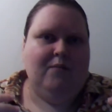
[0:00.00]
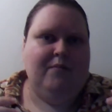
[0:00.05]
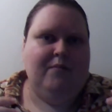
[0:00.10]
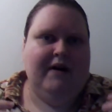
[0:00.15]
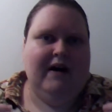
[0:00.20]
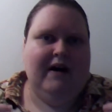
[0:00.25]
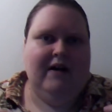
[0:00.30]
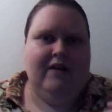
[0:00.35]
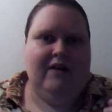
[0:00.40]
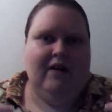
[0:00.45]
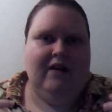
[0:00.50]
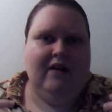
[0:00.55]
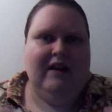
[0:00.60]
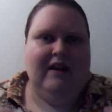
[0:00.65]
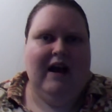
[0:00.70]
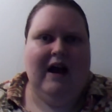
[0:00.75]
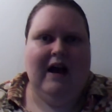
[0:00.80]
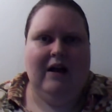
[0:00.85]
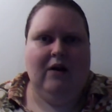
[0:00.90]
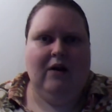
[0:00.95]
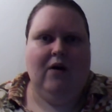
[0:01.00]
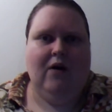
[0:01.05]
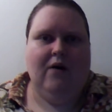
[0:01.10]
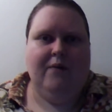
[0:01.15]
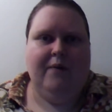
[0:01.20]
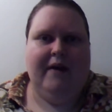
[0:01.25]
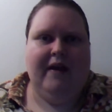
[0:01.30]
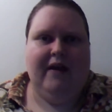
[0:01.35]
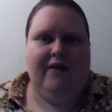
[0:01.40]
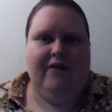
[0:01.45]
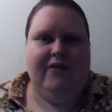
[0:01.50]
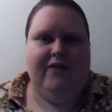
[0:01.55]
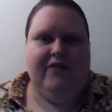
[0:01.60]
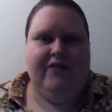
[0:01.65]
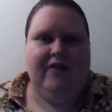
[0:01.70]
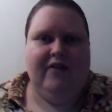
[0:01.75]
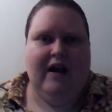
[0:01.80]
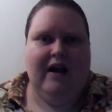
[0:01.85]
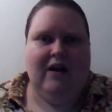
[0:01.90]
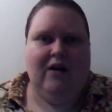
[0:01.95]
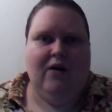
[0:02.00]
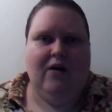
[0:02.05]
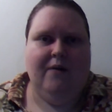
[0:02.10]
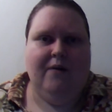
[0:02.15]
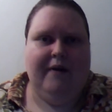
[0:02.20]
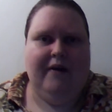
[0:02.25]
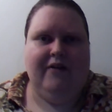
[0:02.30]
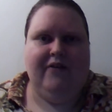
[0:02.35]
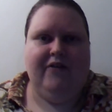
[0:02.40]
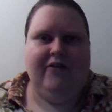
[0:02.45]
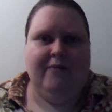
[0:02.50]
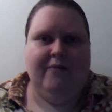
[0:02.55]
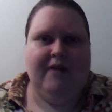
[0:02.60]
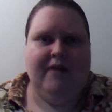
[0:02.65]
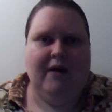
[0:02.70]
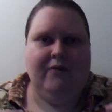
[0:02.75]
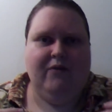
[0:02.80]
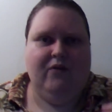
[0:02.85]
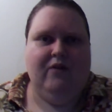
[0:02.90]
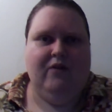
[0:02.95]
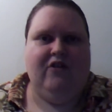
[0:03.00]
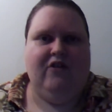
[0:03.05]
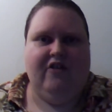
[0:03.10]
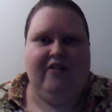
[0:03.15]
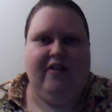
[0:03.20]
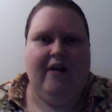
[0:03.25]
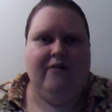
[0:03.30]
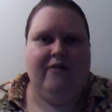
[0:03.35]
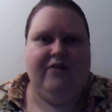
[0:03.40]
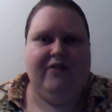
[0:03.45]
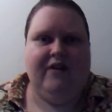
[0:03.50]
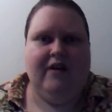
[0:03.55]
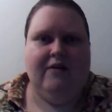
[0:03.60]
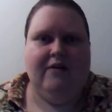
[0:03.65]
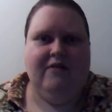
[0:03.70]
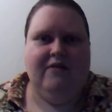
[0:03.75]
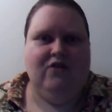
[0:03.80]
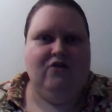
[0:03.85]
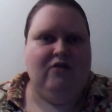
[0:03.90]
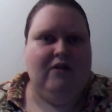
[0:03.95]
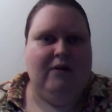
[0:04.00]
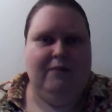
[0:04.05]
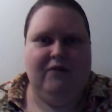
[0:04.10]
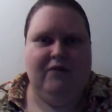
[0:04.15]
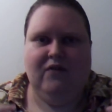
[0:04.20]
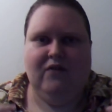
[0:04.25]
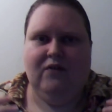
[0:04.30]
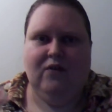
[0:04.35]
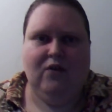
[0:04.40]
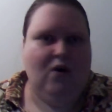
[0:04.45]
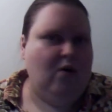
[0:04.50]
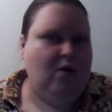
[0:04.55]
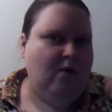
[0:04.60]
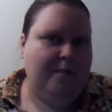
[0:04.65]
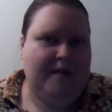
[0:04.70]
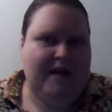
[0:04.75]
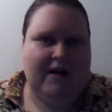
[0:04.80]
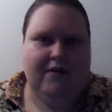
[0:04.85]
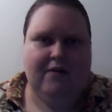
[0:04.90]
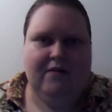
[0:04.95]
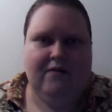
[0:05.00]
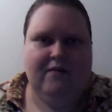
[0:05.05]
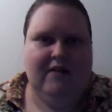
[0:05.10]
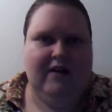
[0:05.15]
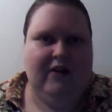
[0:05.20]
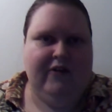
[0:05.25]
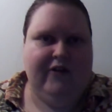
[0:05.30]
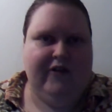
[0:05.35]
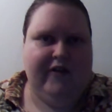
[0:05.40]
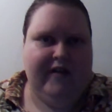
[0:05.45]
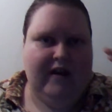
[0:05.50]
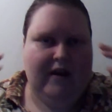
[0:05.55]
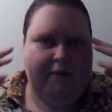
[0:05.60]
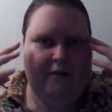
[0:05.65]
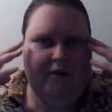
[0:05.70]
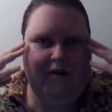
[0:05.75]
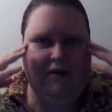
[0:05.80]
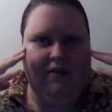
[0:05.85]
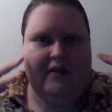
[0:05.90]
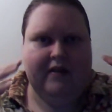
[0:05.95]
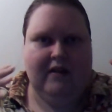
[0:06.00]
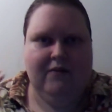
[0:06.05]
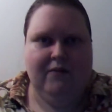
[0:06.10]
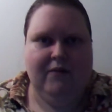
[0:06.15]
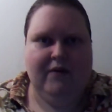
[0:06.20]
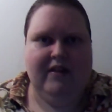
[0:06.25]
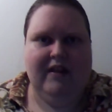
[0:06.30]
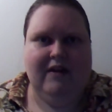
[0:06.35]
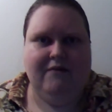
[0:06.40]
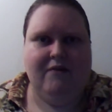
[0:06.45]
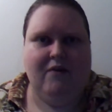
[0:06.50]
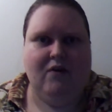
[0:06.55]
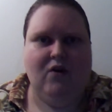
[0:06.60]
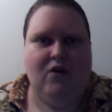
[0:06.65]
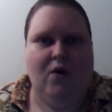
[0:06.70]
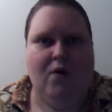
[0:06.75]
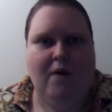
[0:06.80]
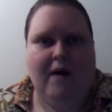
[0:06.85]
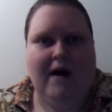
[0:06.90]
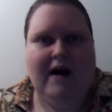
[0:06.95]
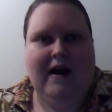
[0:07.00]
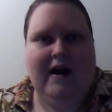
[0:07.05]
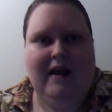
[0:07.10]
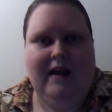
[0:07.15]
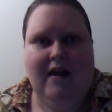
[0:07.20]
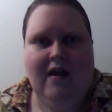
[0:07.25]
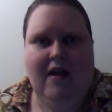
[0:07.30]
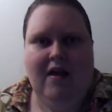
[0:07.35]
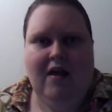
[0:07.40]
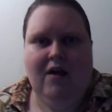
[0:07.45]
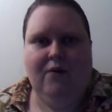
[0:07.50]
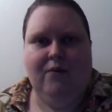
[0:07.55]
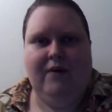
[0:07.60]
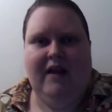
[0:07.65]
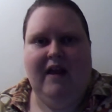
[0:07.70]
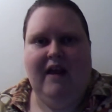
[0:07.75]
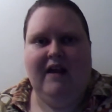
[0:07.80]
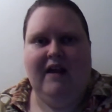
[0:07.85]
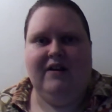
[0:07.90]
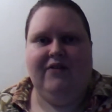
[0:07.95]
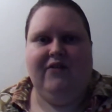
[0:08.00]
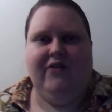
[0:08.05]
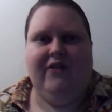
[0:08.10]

but not always not always sometimes we just have scary dreams for no apparent reason and we'll we'll never know why we had a